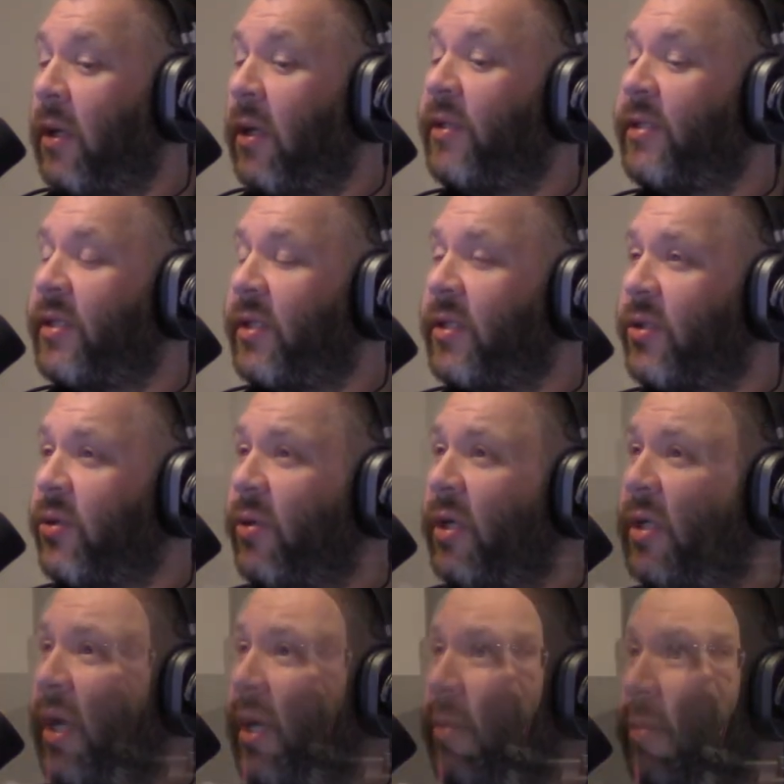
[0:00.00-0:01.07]
Is there a story
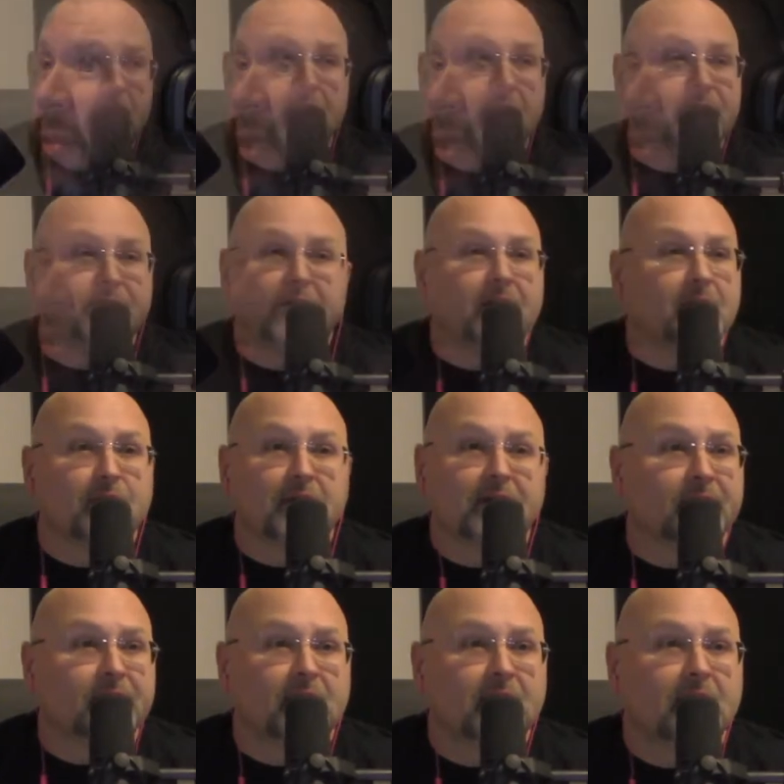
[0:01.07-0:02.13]
time? No, tangent? it's very brief. Oh,